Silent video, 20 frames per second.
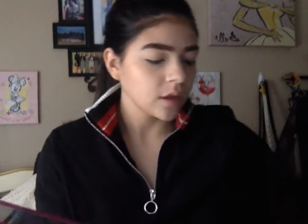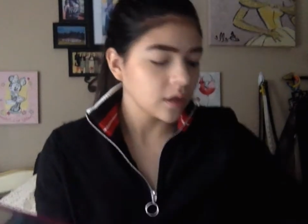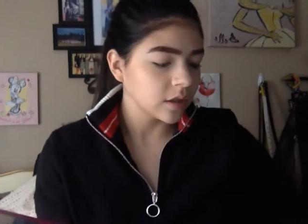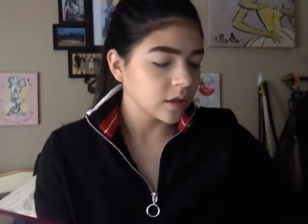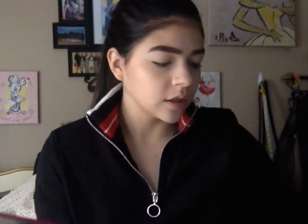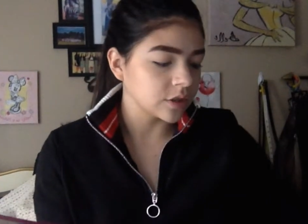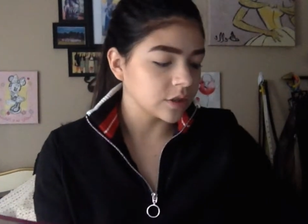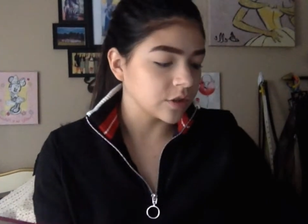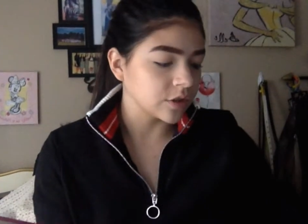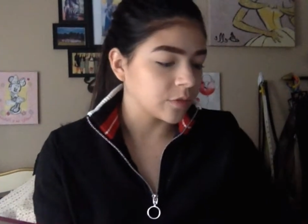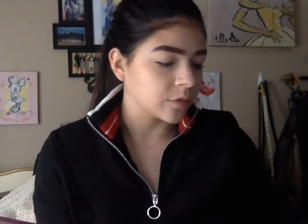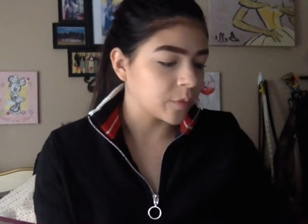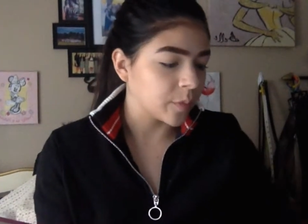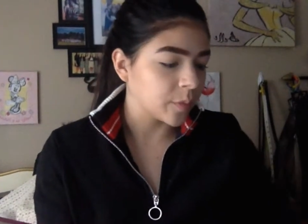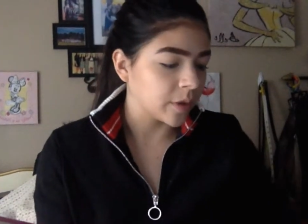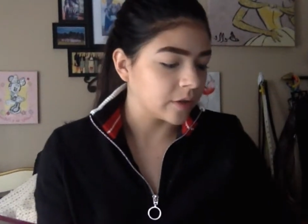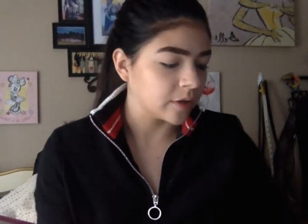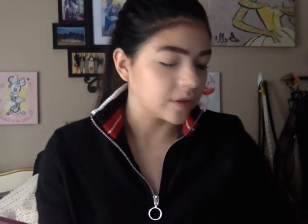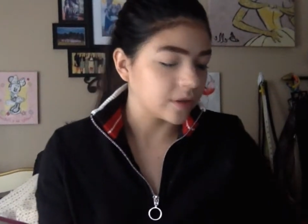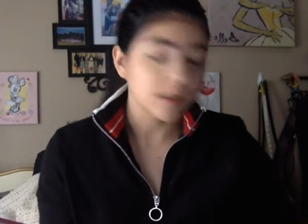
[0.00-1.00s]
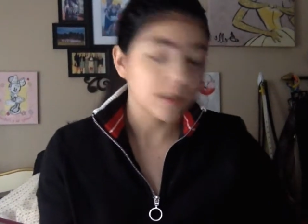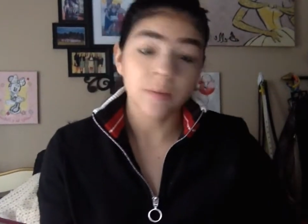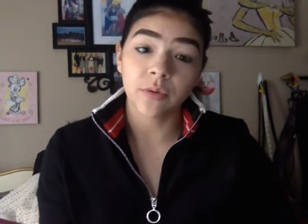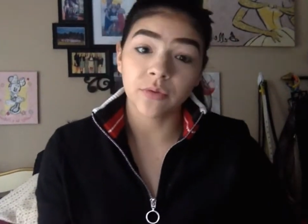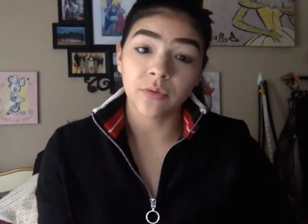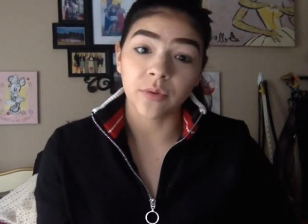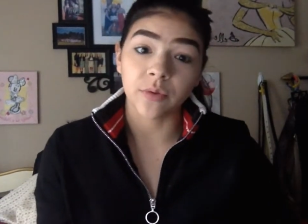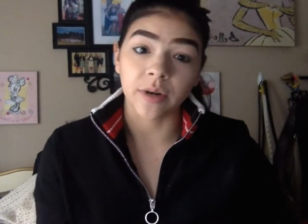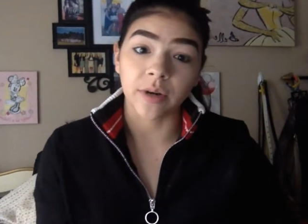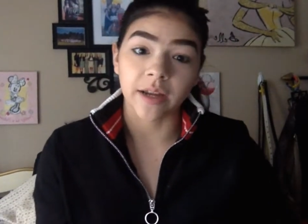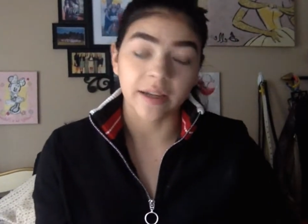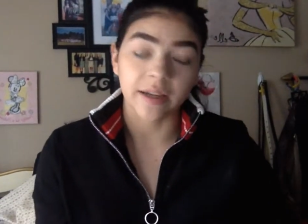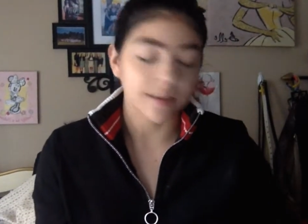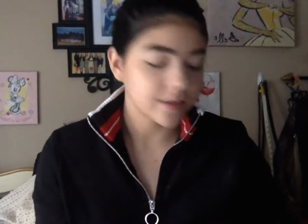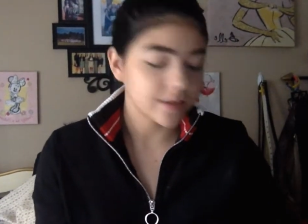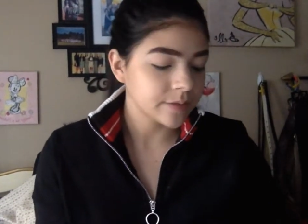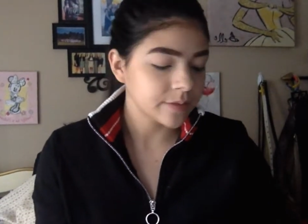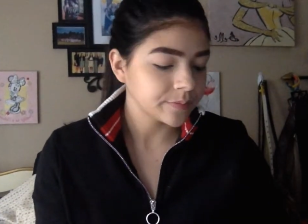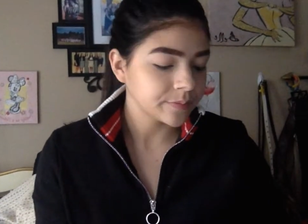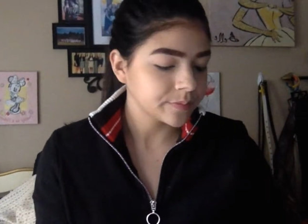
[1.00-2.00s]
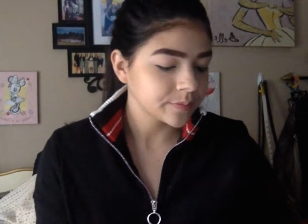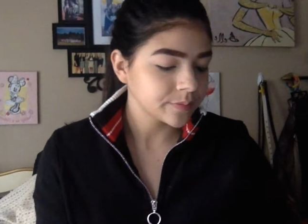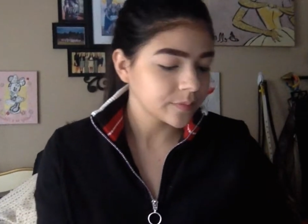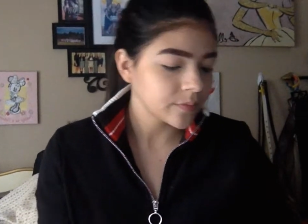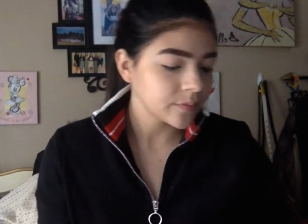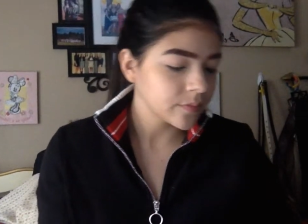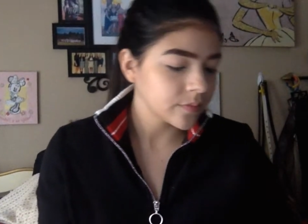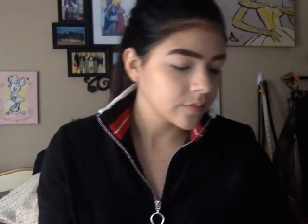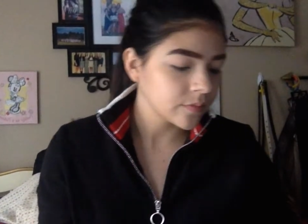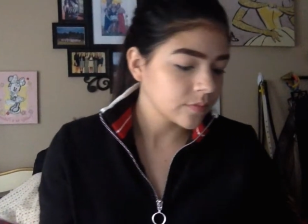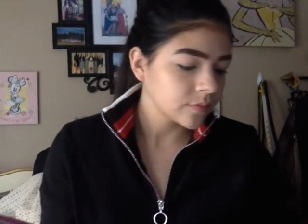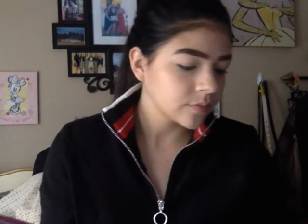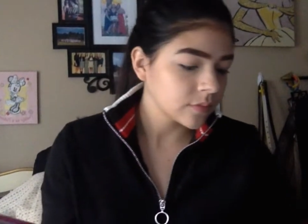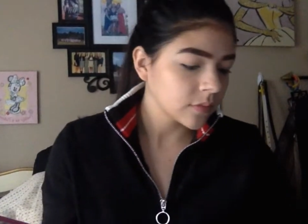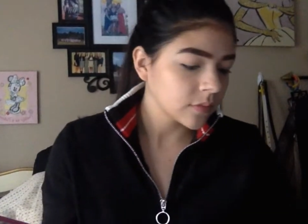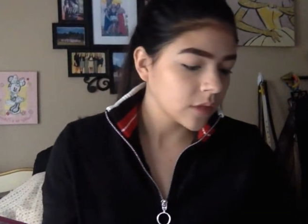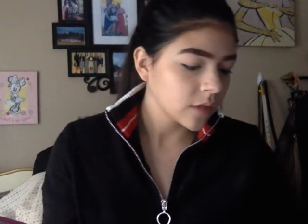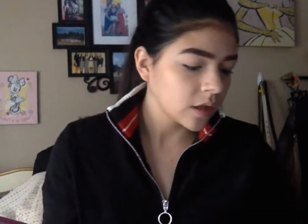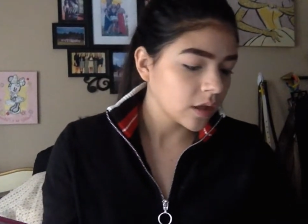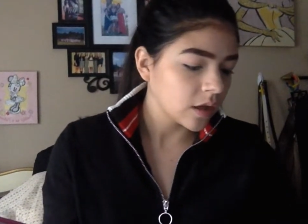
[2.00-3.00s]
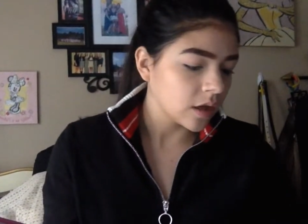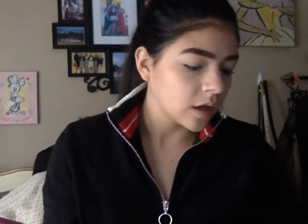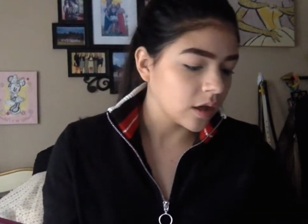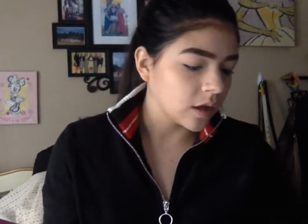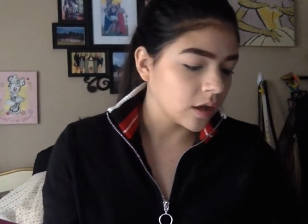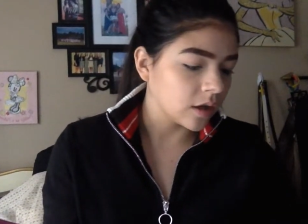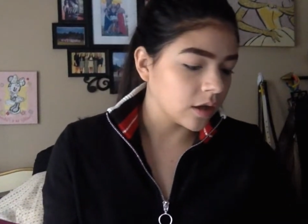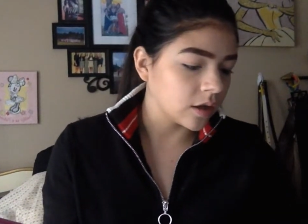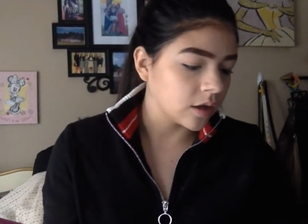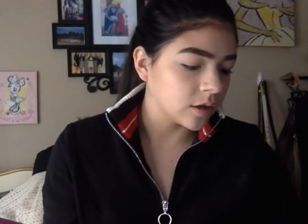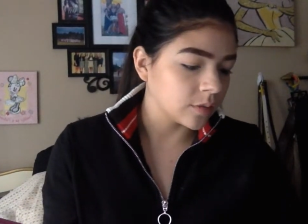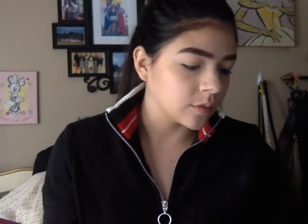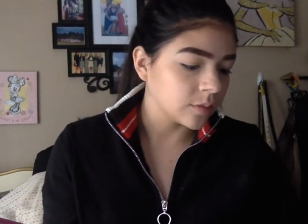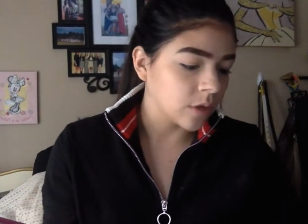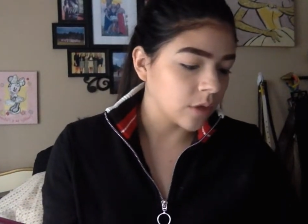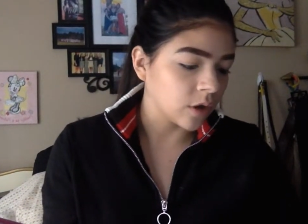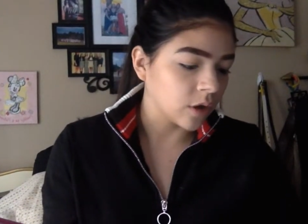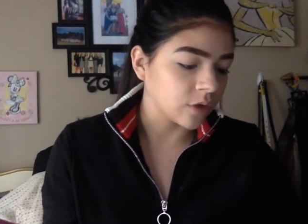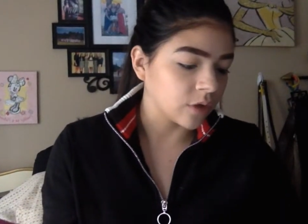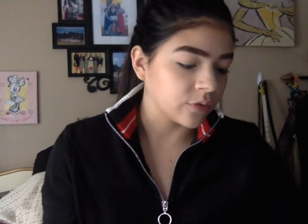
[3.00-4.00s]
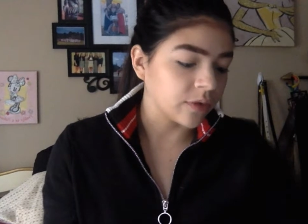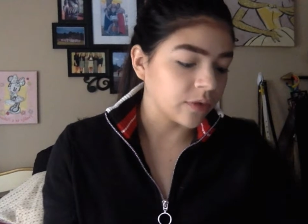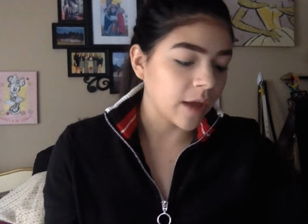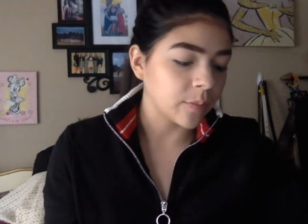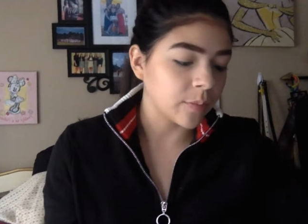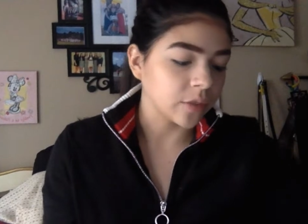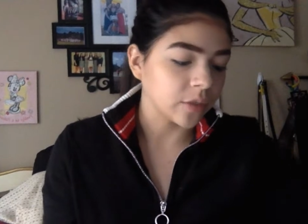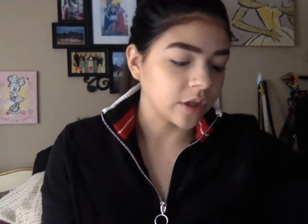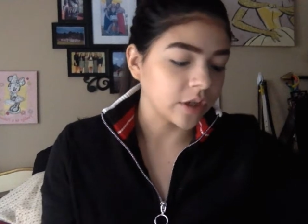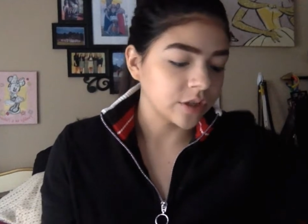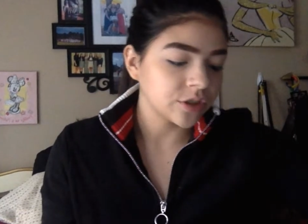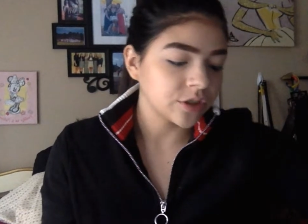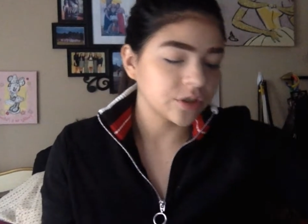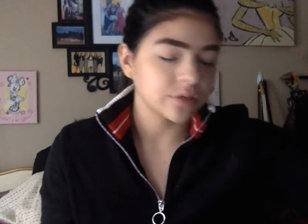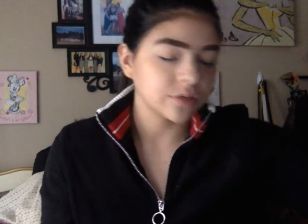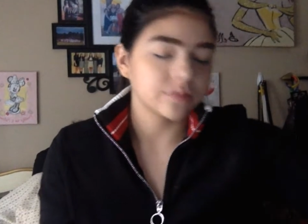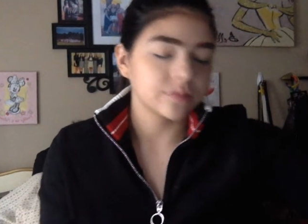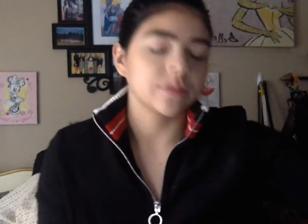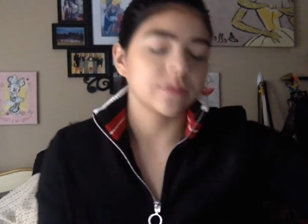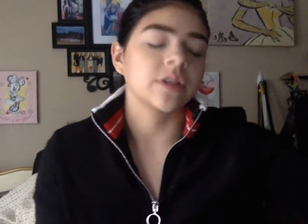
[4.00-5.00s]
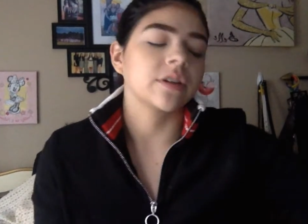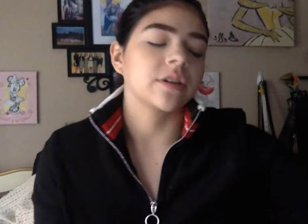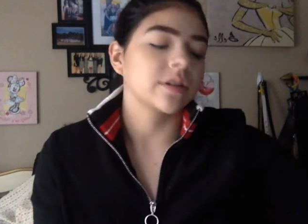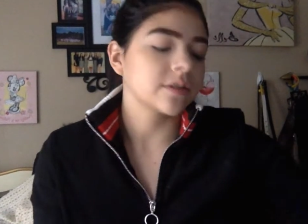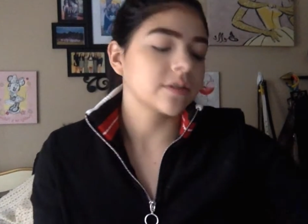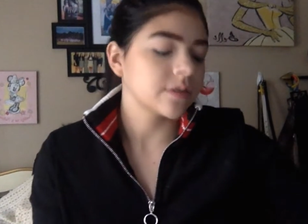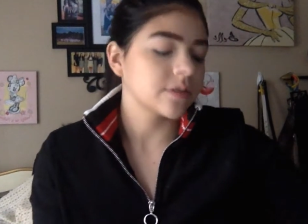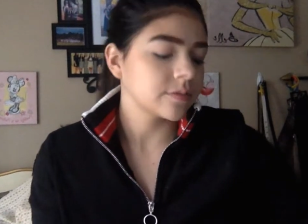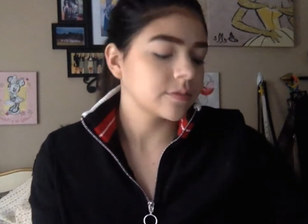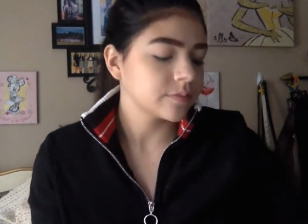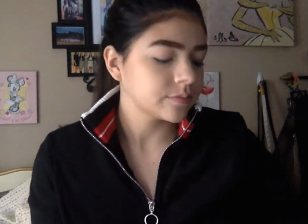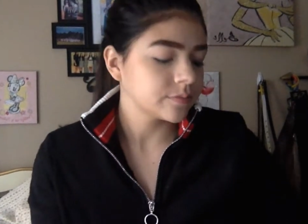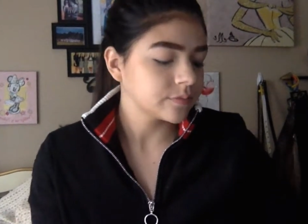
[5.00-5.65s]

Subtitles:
I should have prepared this beforehand. On a flat brush, there it is,